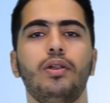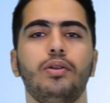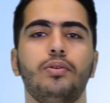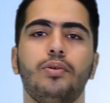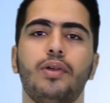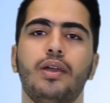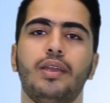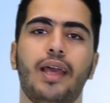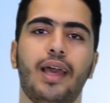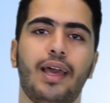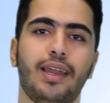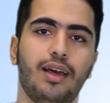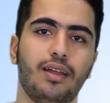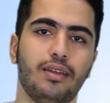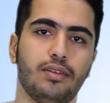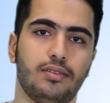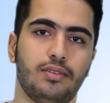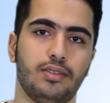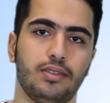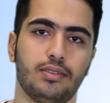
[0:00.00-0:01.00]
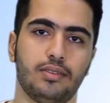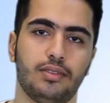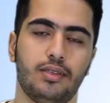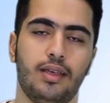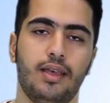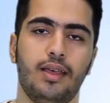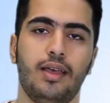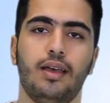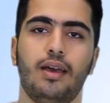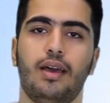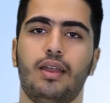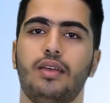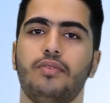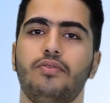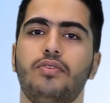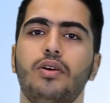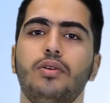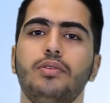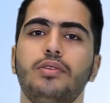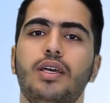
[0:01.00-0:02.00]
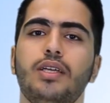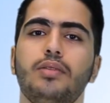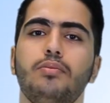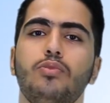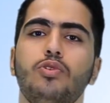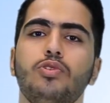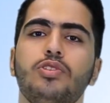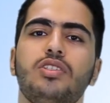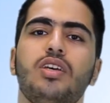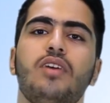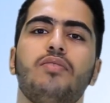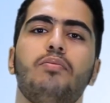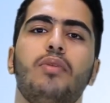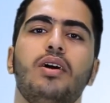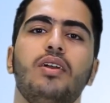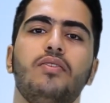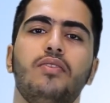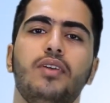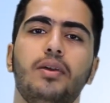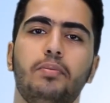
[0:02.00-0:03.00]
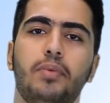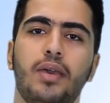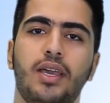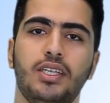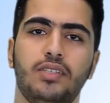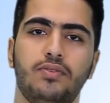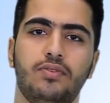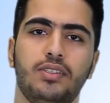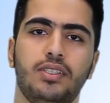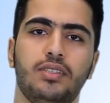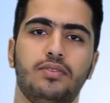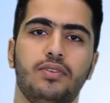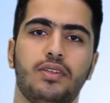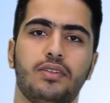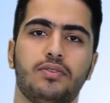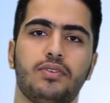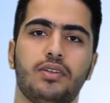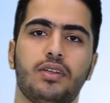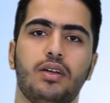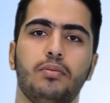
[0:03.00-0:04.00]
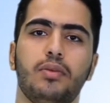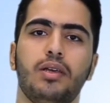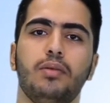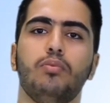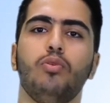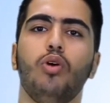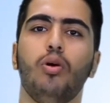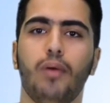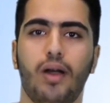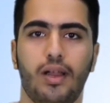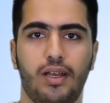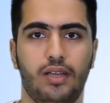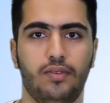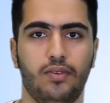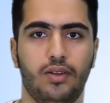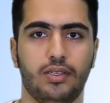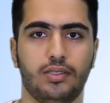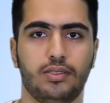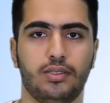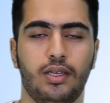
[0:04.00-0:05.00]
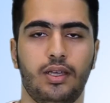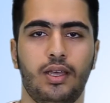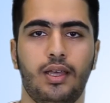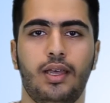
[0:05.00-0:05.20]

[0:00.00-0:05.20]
Google Analytics, and I found that most of my web page visits were from a mobile device,